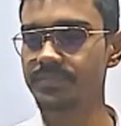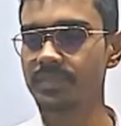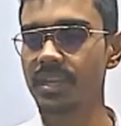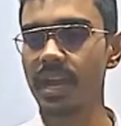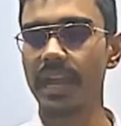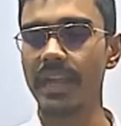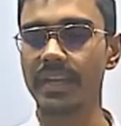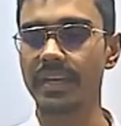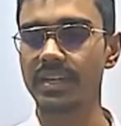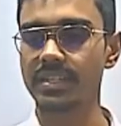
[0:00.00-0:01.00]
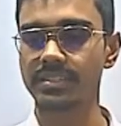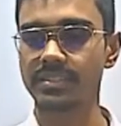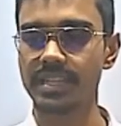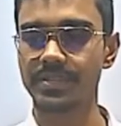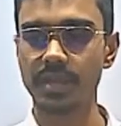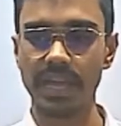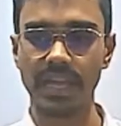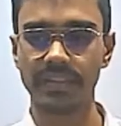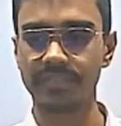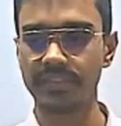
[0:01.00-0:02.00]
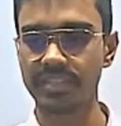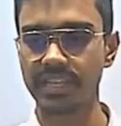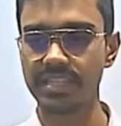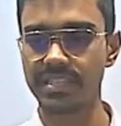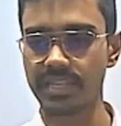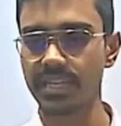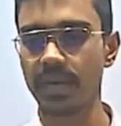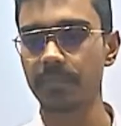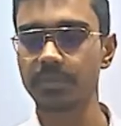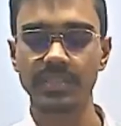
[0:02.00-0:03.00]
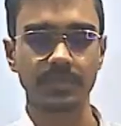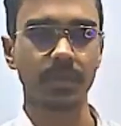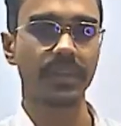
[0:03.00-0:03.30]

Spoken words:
And raise your hand if everything is clear up to this point.